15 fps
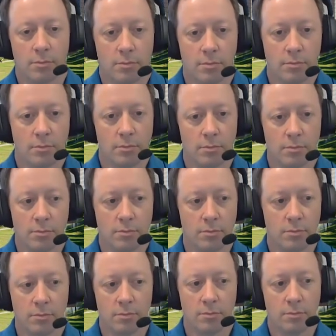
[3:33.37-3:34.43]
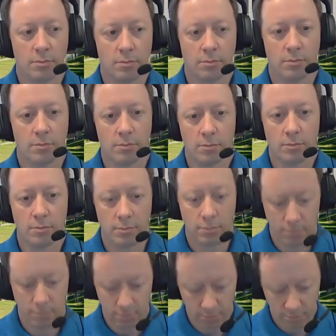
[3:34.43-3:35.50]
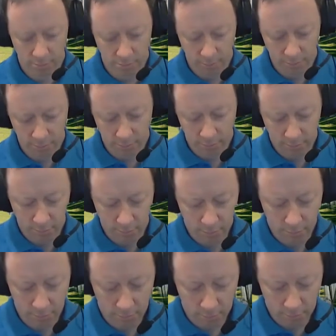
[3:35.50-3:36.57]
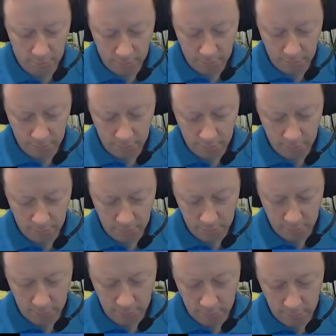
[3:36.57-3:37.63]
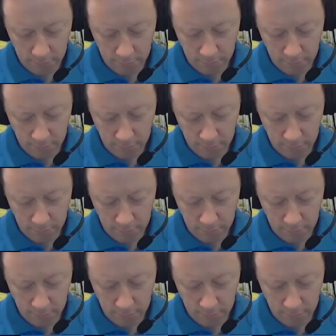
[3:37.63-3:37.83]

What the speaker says: This person isn't speaking.